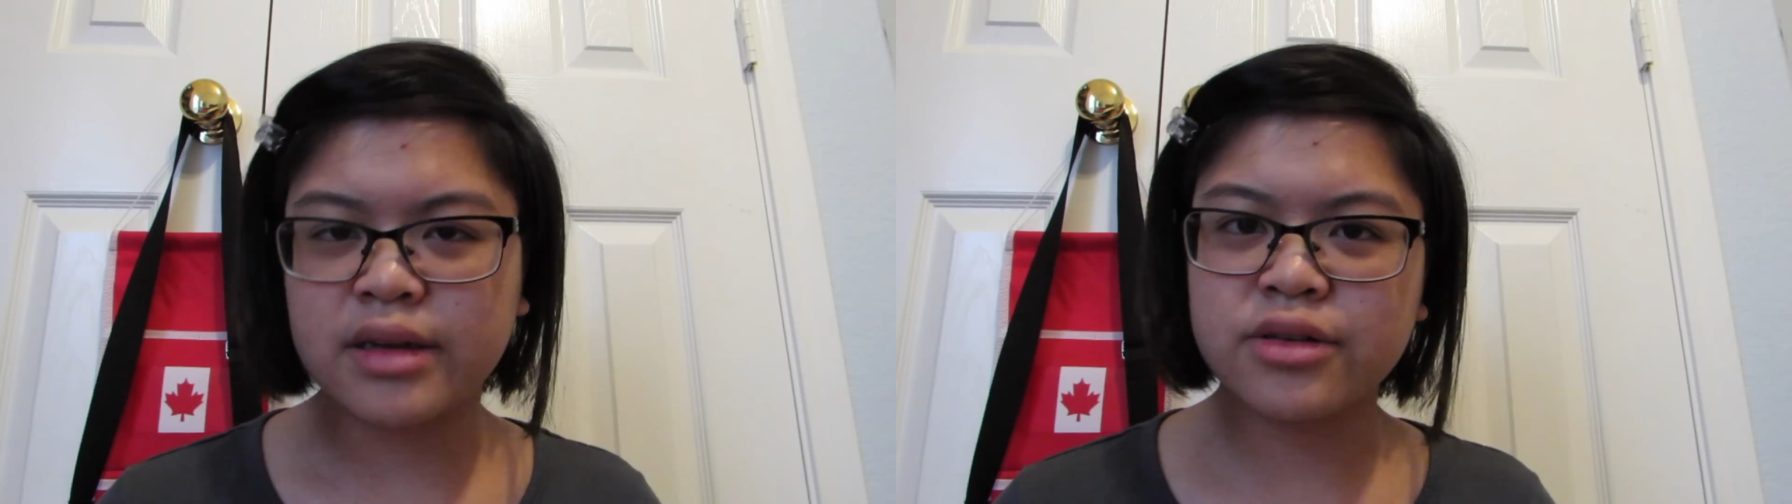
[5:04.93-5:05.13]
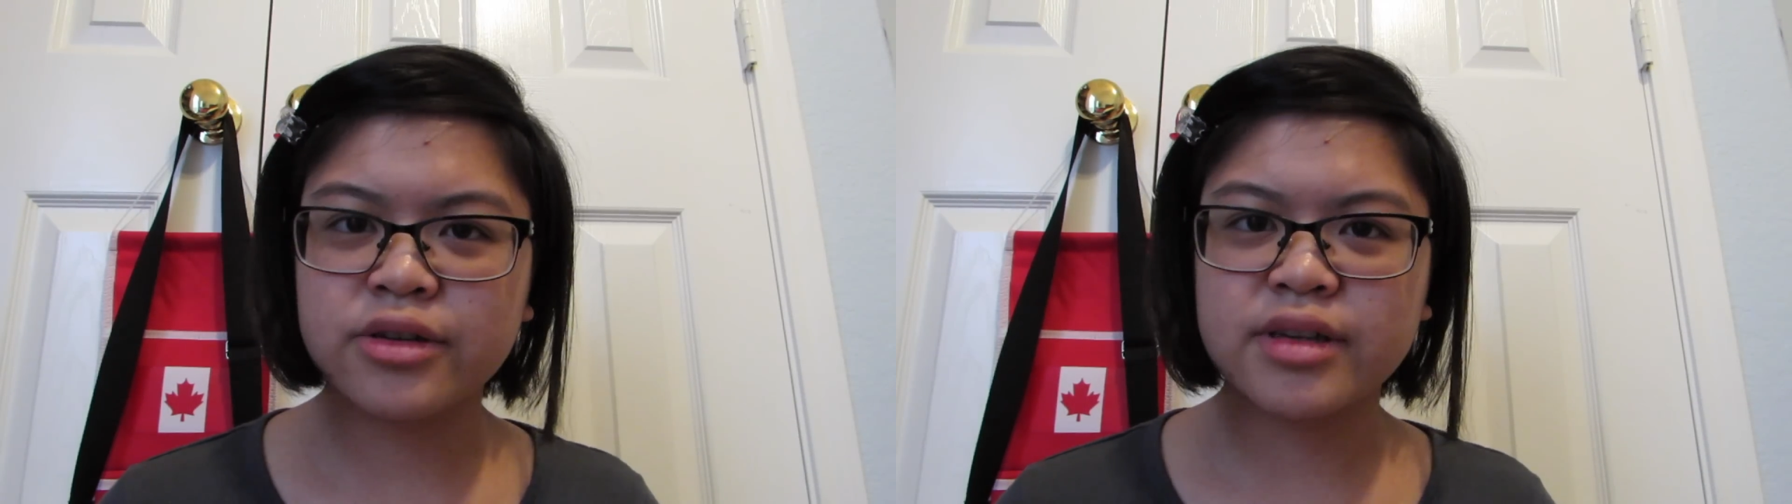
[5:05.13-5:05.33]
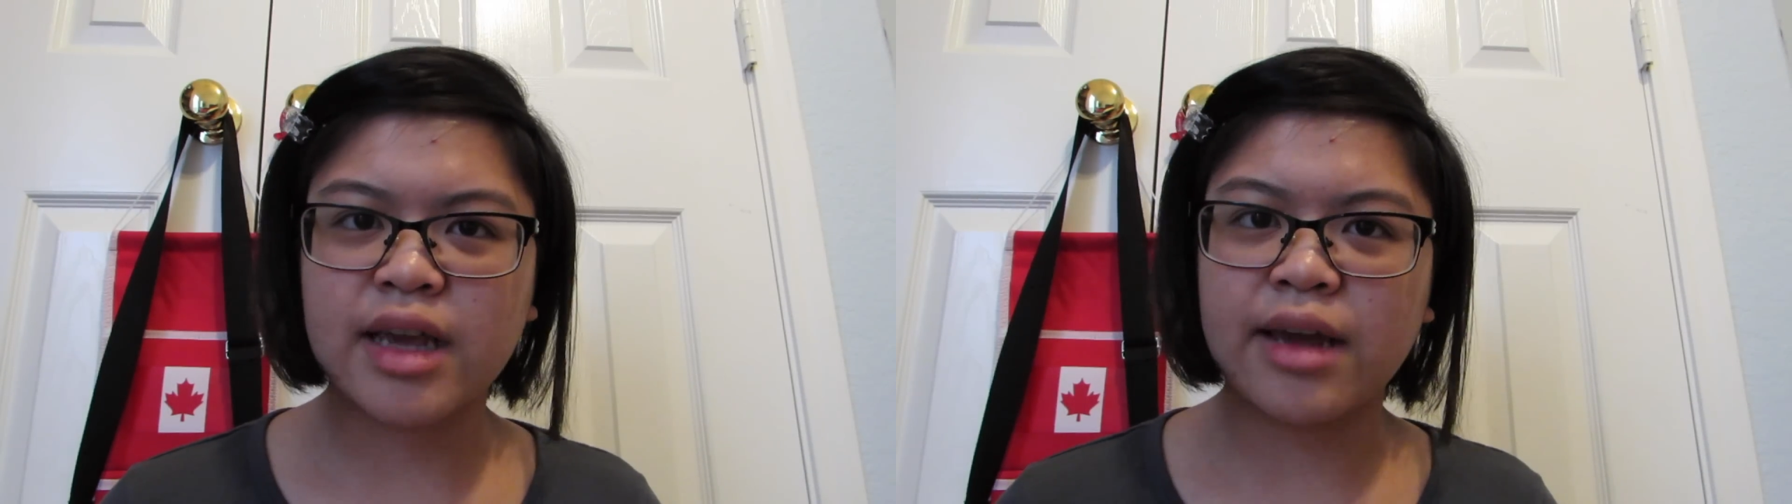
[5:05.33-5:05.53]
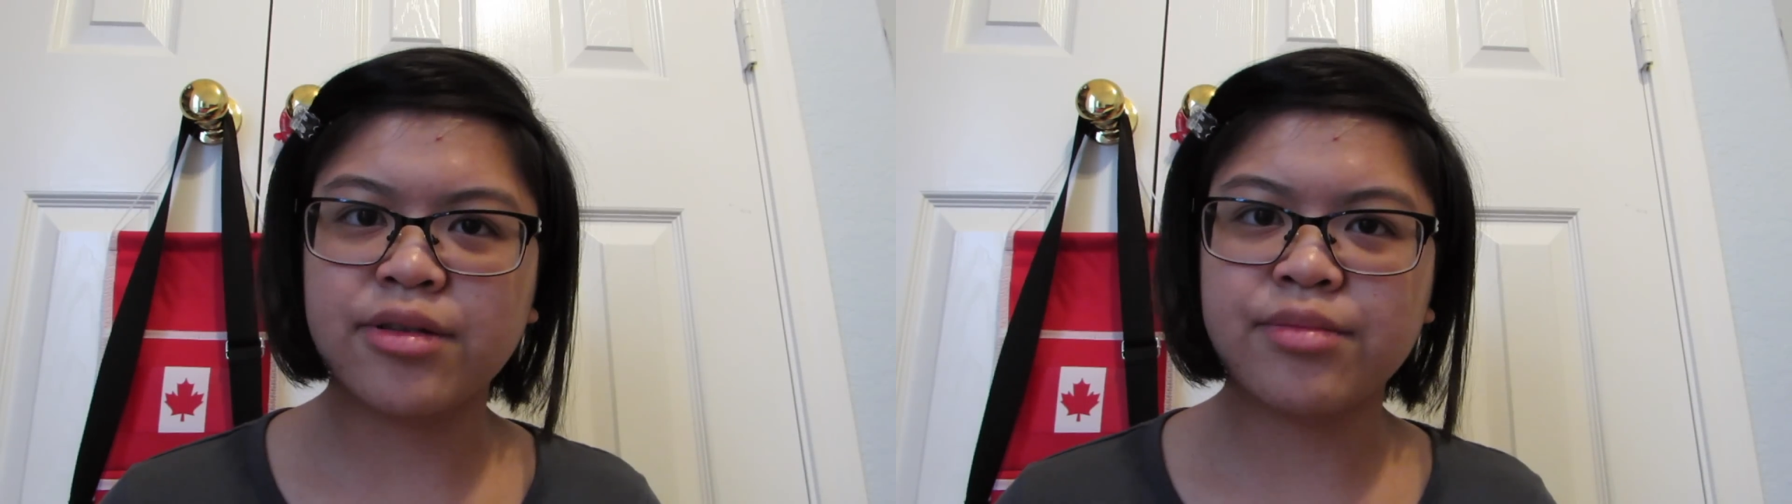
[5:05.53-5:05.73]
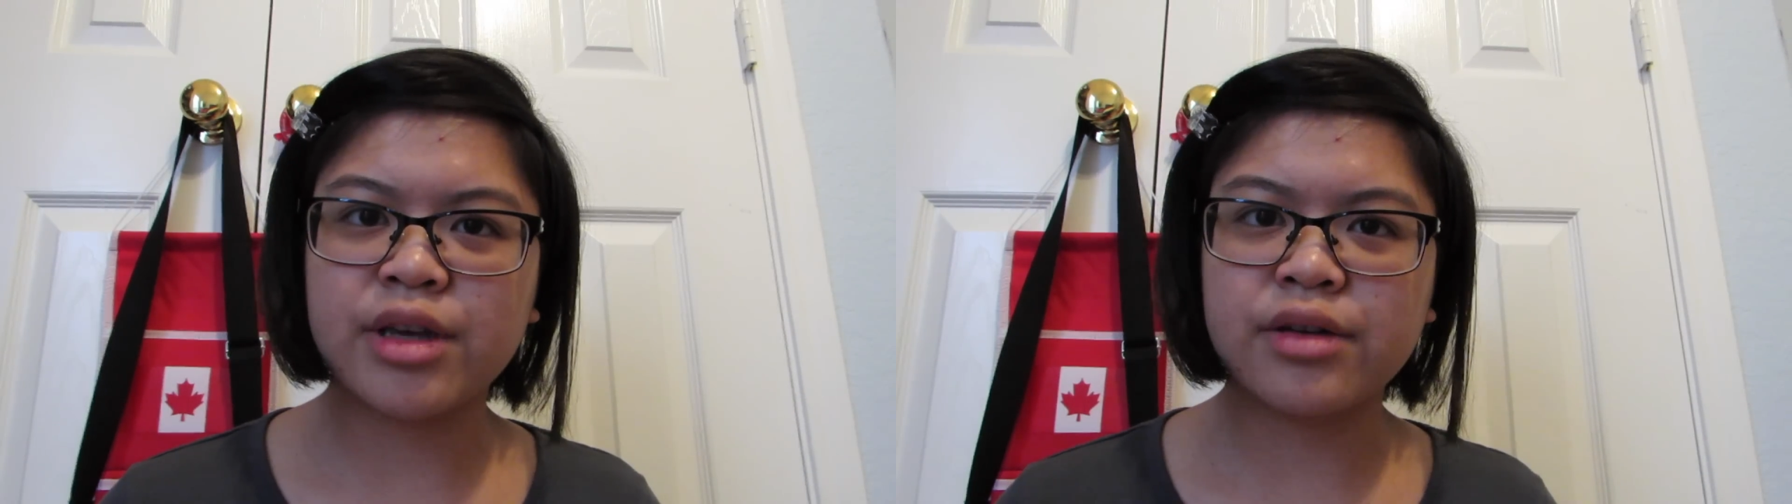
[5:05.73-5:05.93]
it just
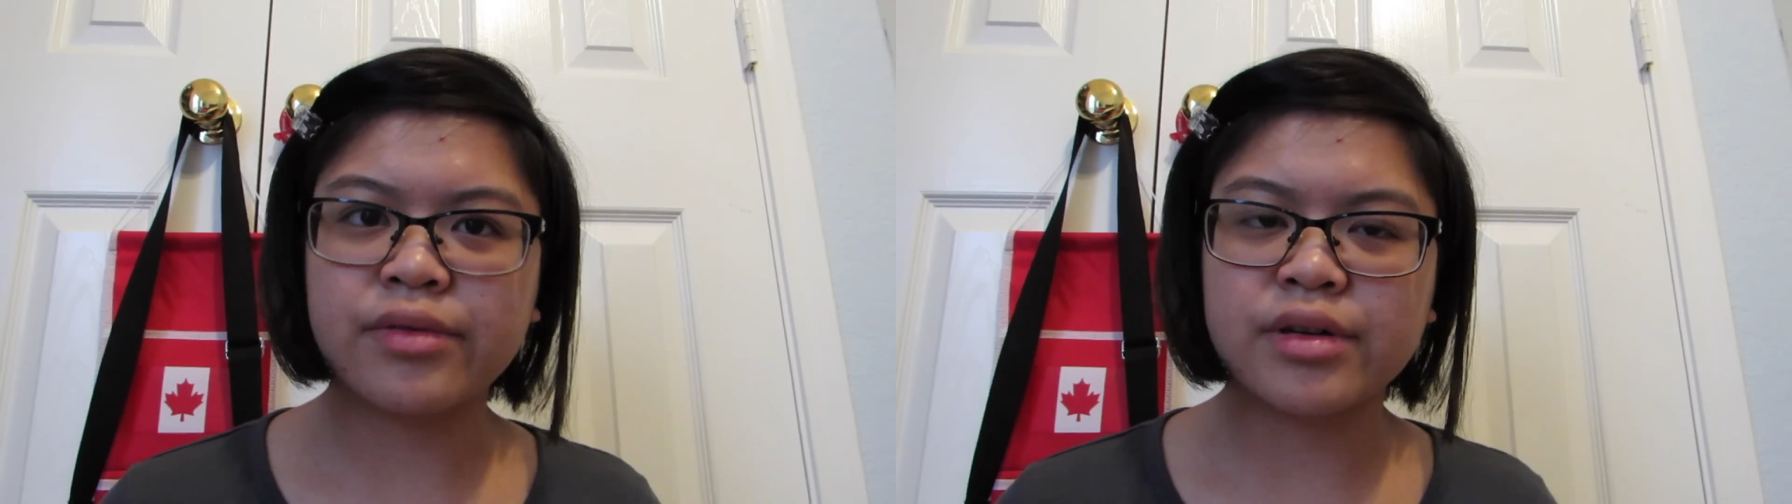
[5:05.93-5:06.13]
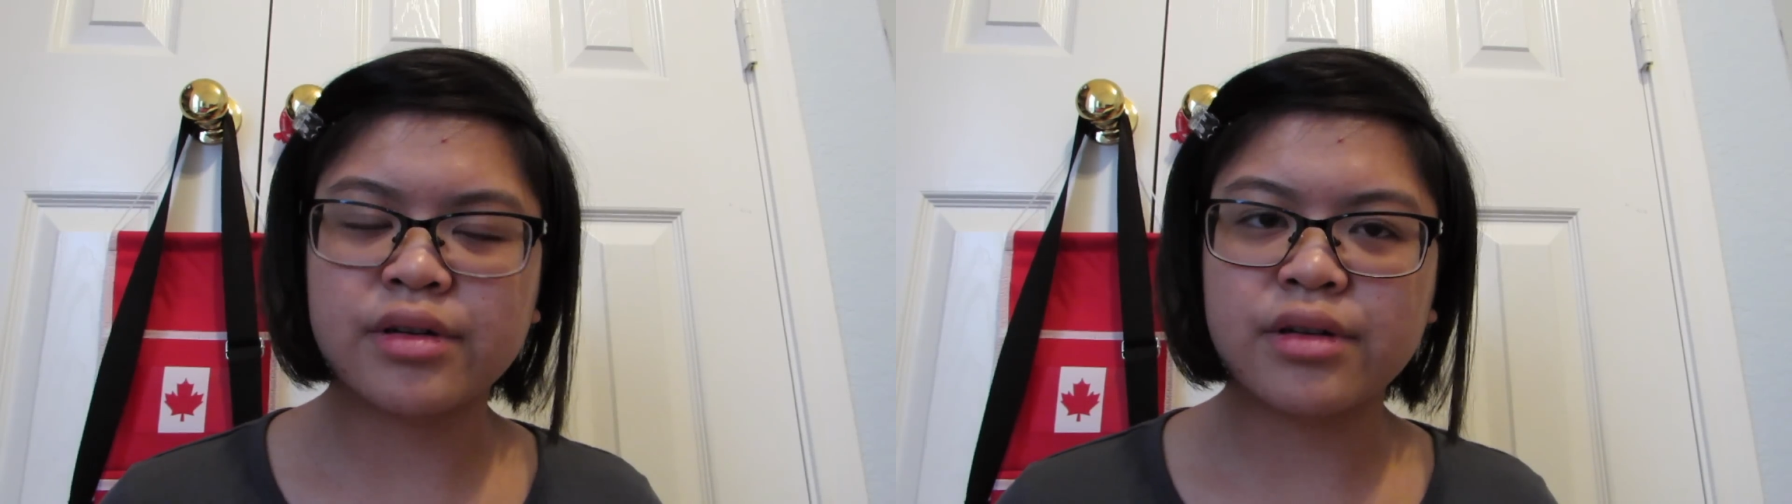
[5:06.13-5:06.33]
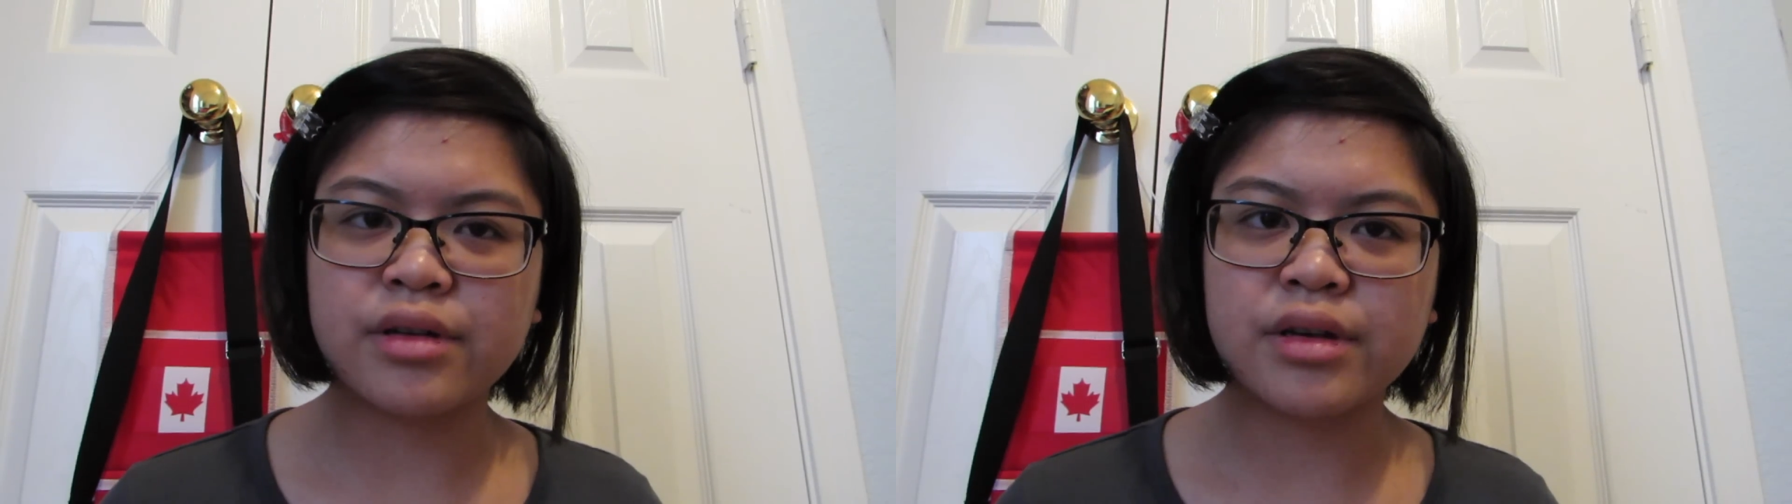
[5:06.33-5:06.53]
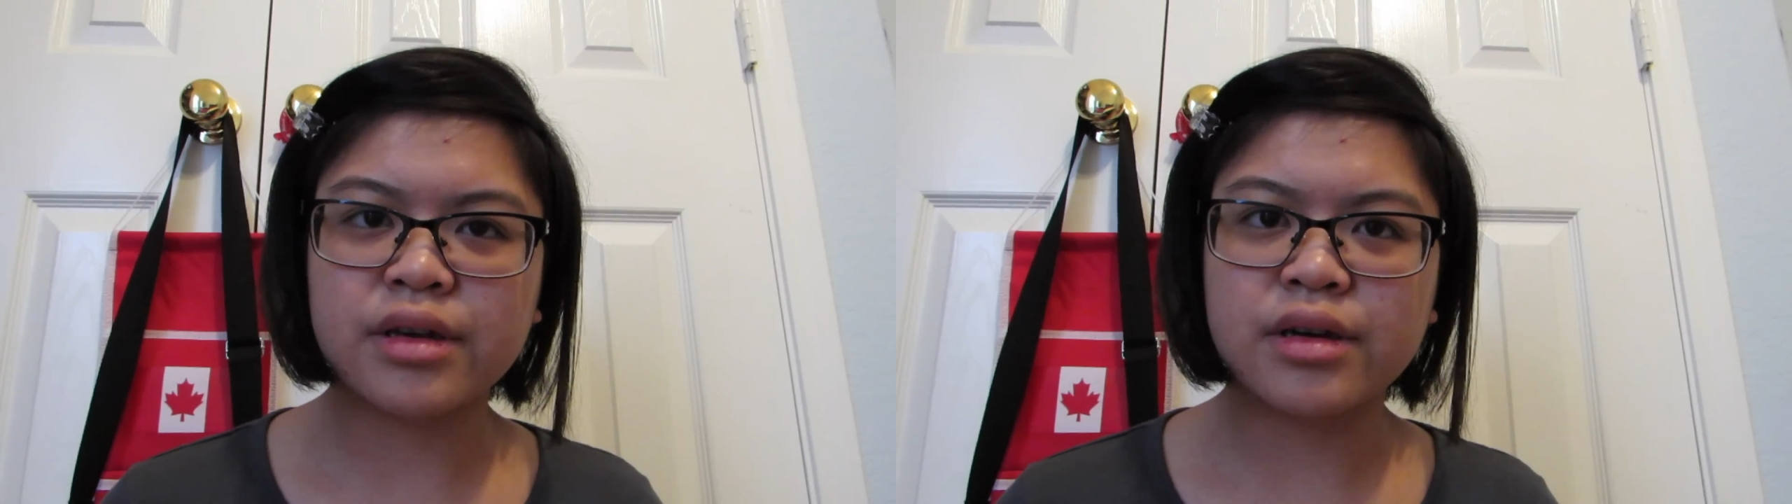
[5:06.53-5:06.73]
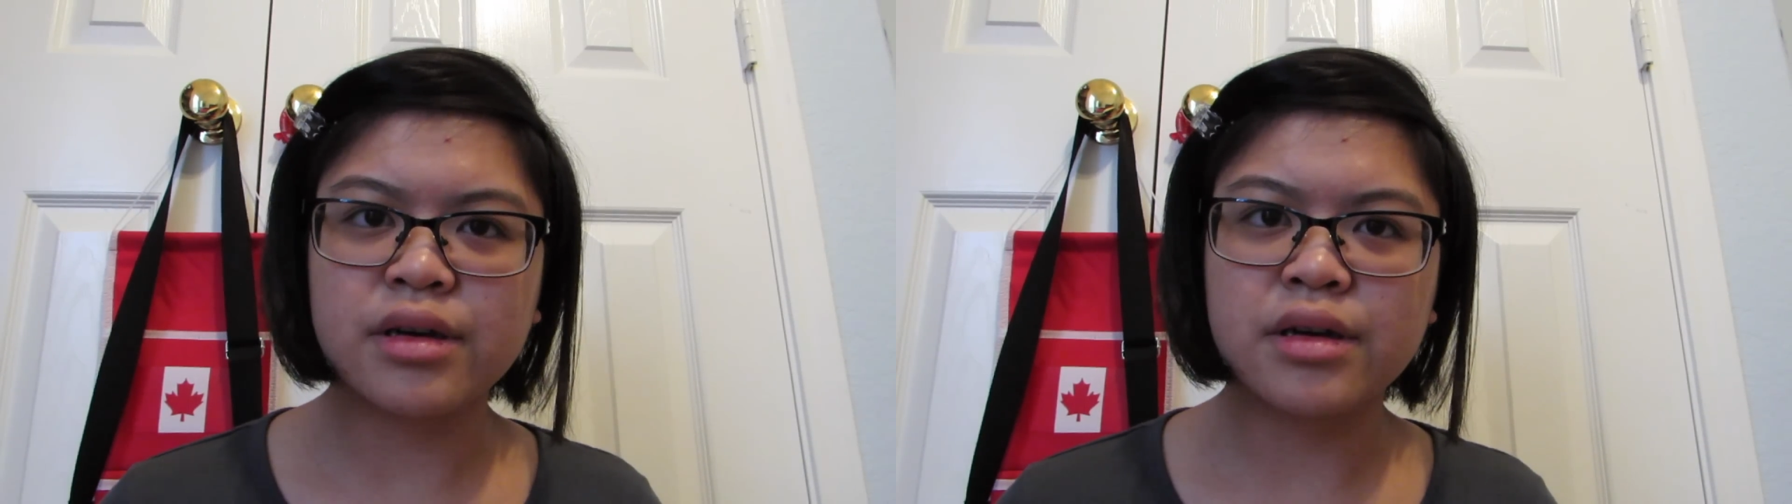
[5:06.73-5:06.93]
came to me when, like,